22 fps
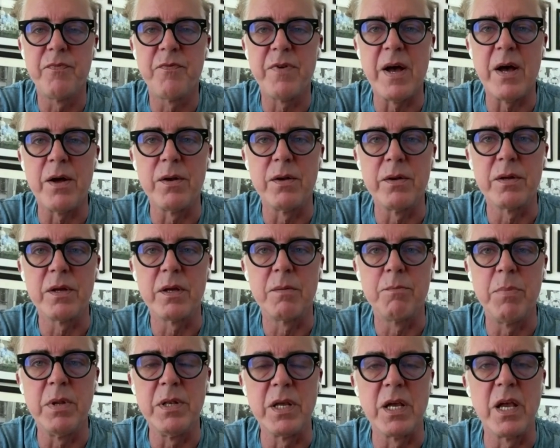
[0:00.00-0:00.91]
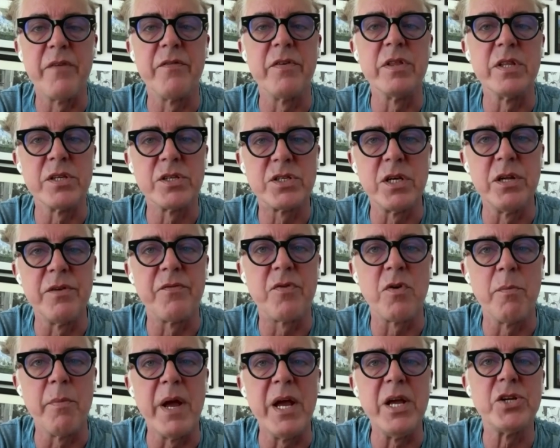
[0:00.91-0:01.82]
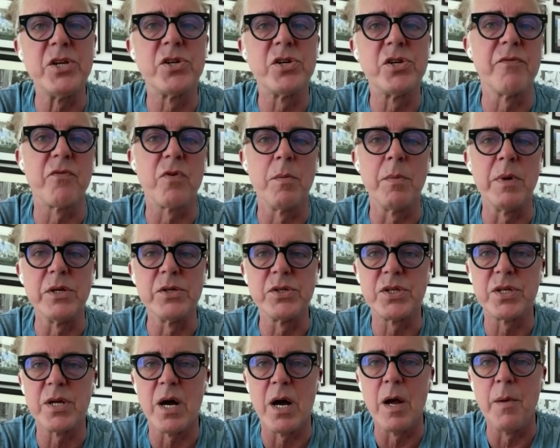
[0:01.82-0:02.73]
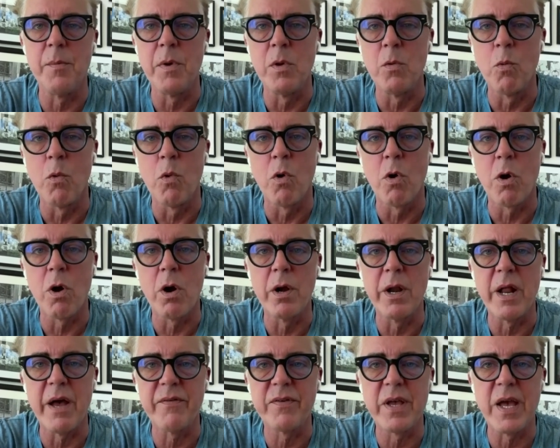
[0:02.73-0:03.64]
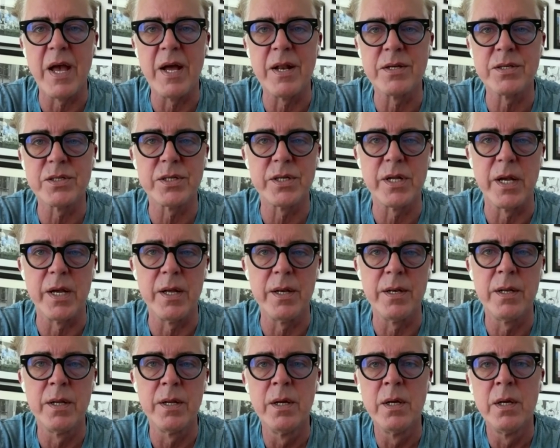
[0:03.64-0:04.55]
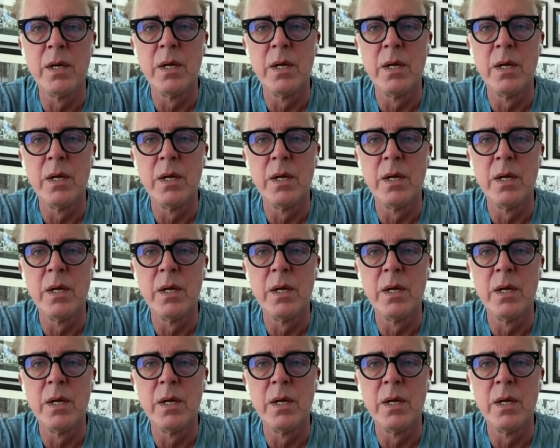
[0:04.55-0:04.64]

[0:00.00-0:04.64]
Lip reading: found been given this information from his time in war in Afghanistan.